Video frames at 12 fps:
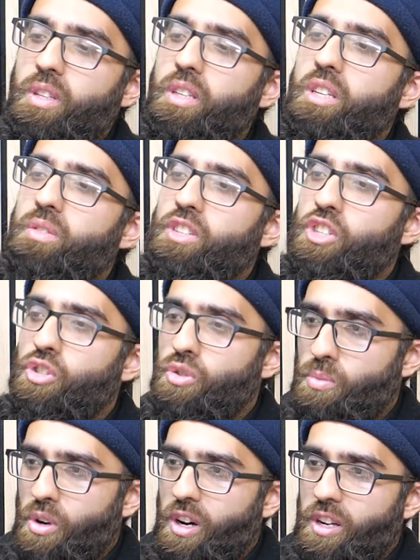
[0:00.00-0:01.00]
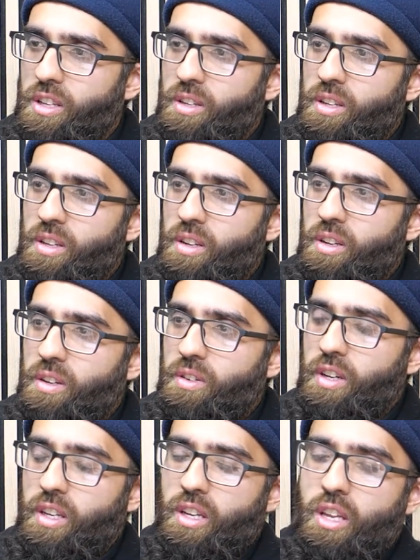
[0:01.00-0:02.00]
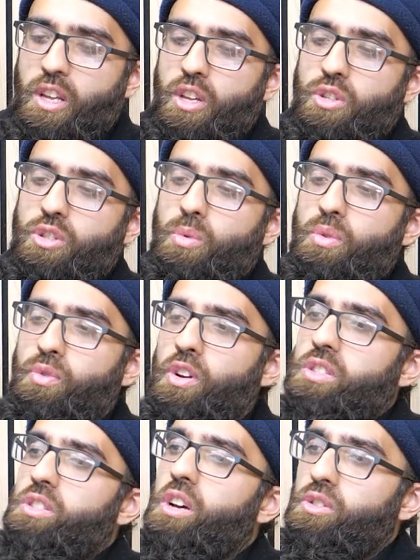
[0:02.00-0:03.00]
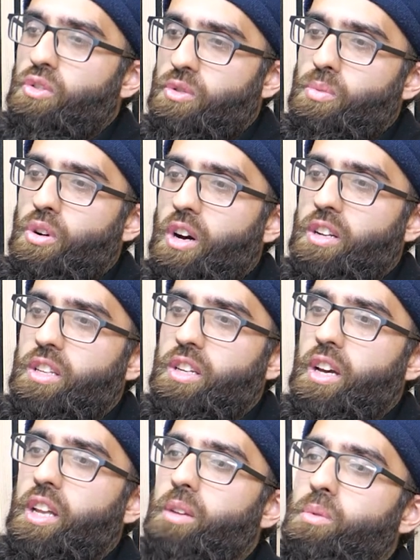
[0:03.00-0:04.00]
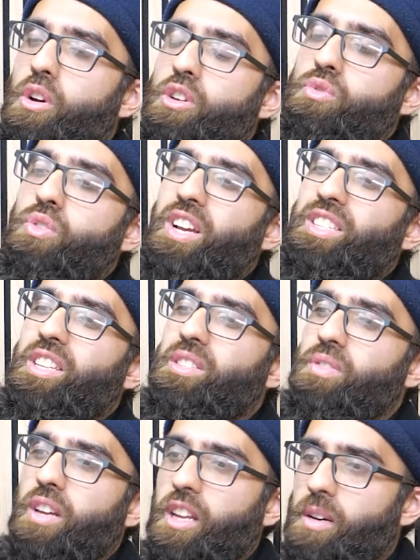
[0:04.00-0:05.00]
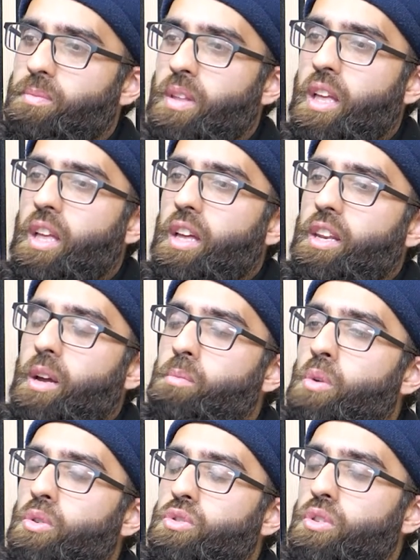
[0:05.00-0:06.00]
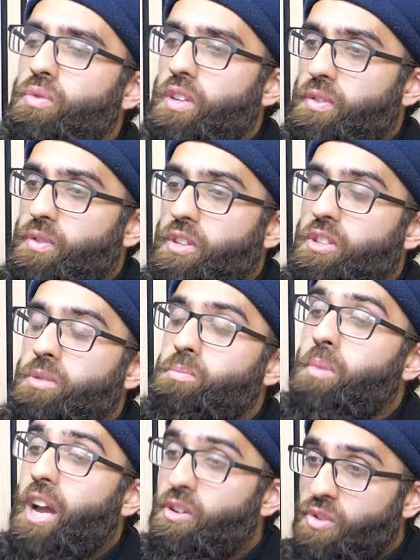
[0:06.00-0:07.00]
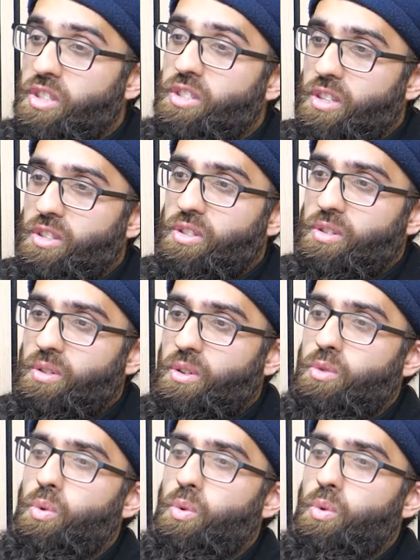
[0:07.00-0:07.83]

if I'm teaching you Bukhari, right? So we first start off the Bukhari and I'm going for excessive kalam. Now, if this is my research, because we're